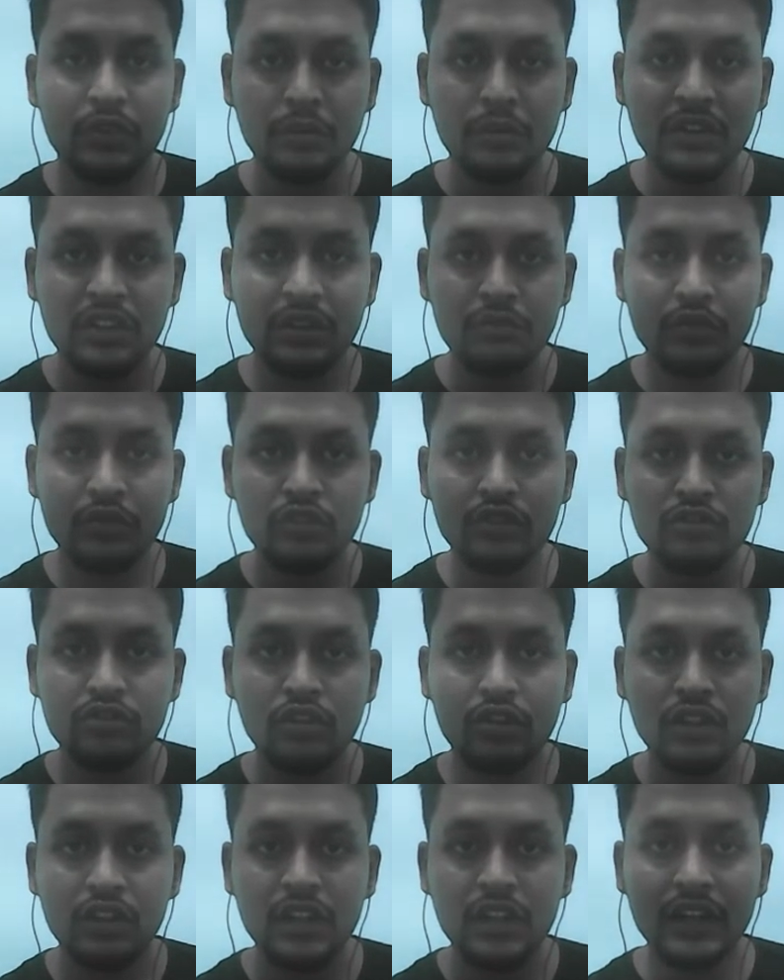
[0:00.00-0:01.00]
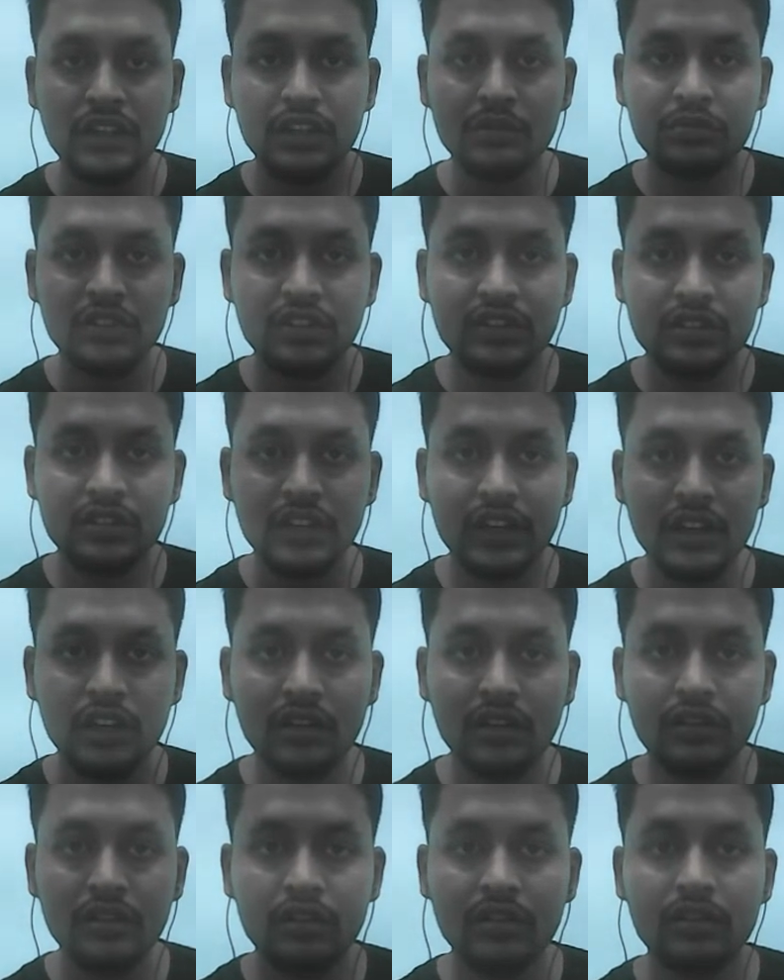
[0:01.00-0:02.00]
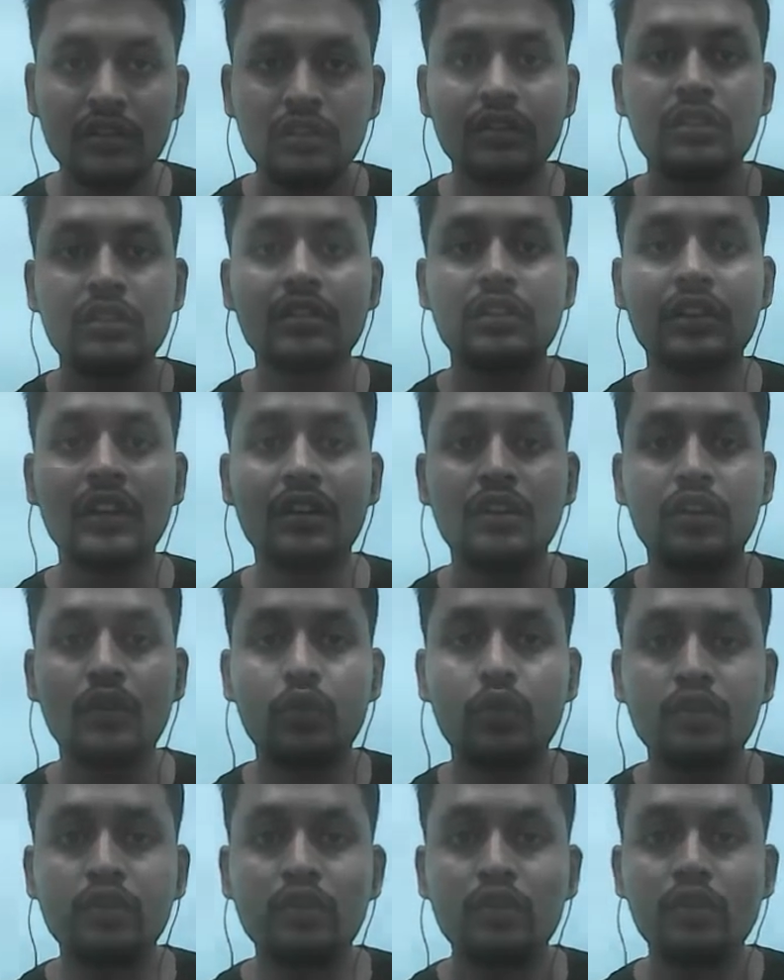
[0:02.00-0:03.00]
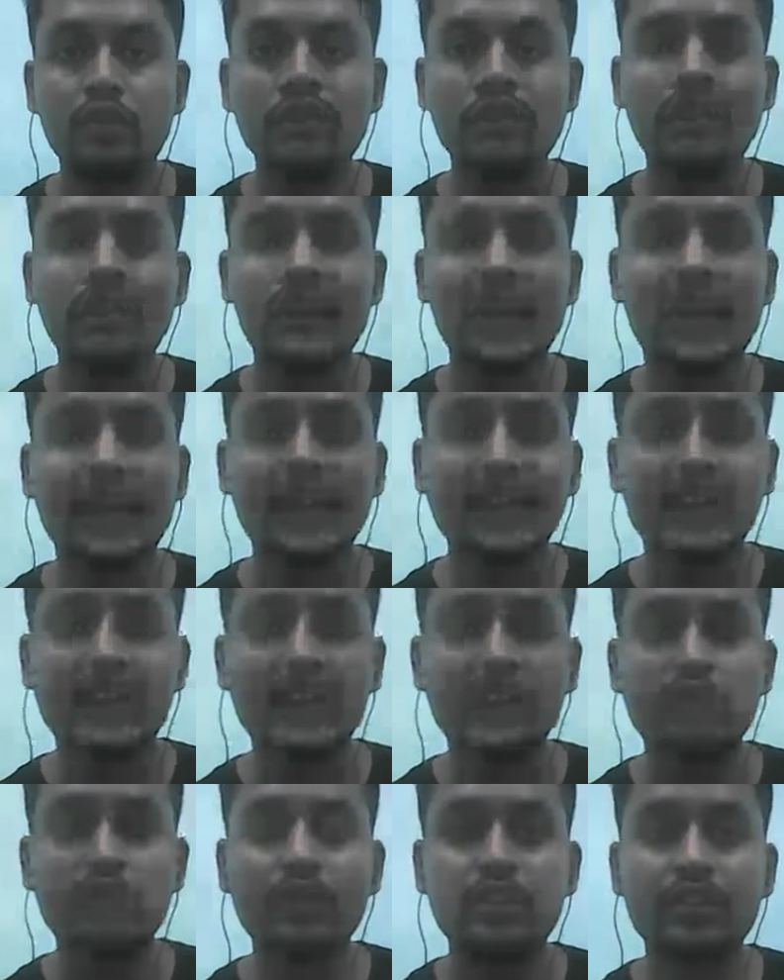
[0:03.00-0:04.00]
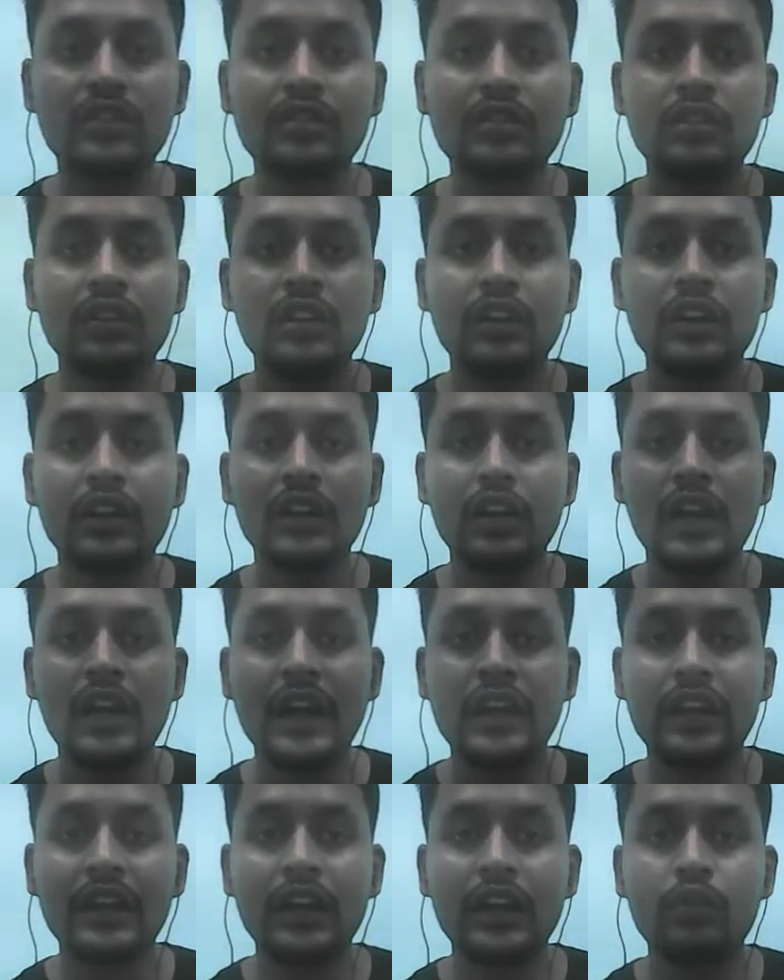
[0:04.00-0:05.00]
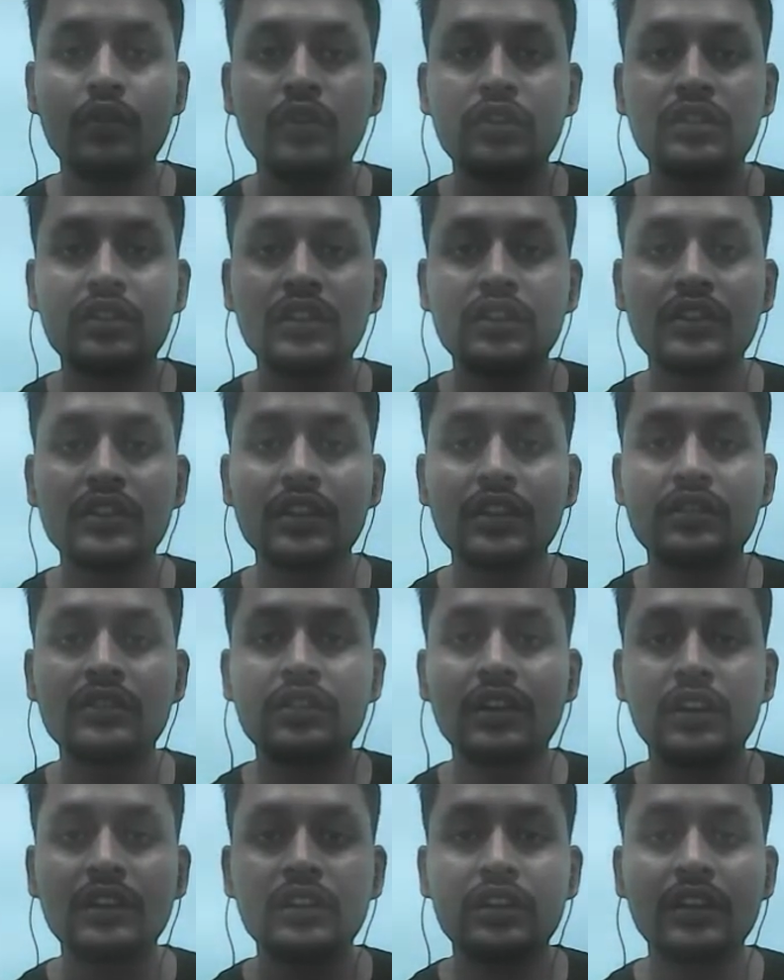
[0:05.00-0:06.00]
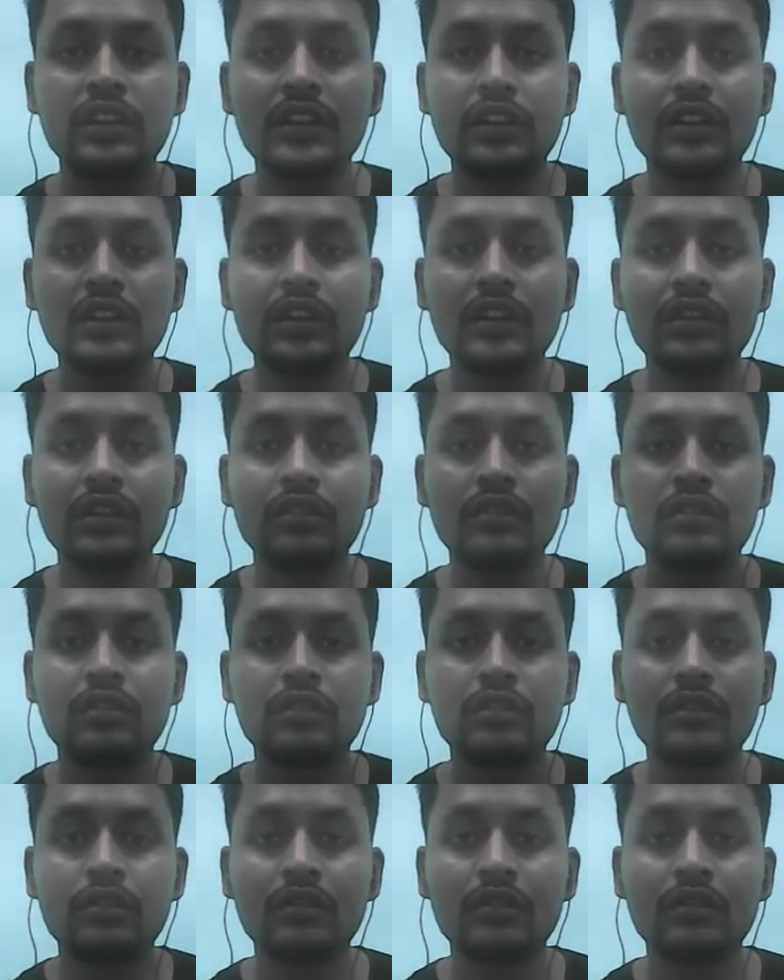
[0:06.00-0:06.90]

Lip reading: because all the atoms are shared. Now we know the angle with this is 30 degree.